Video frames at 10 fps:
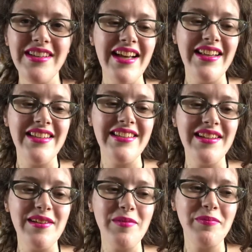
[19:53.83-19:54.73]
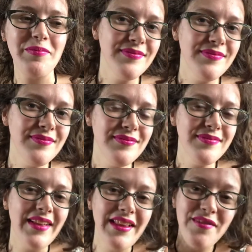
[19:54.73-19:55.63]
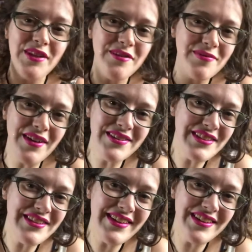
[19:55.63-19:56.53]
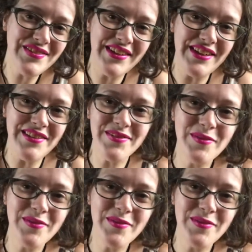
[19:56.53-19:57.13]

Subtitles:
And I love you. I'll see you in the next video.